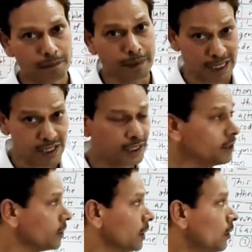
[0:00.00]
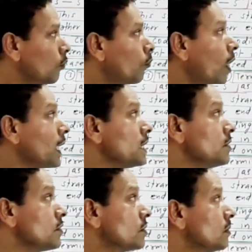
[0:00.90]
present. One
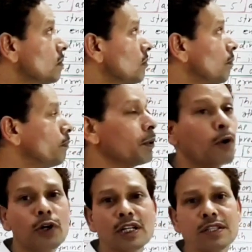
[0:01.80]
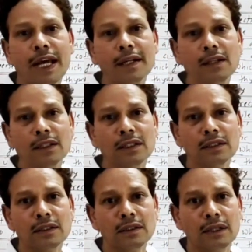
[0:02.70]
is promoter site.
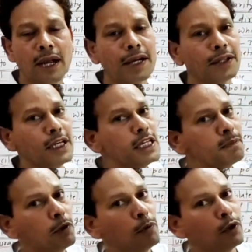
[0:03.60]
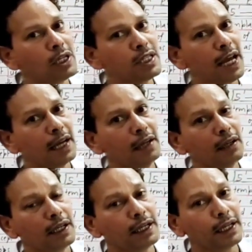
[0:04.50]
At this promoter site,
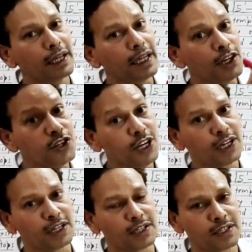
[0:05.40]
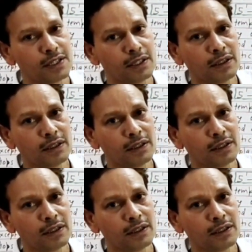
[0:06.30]
it initiates,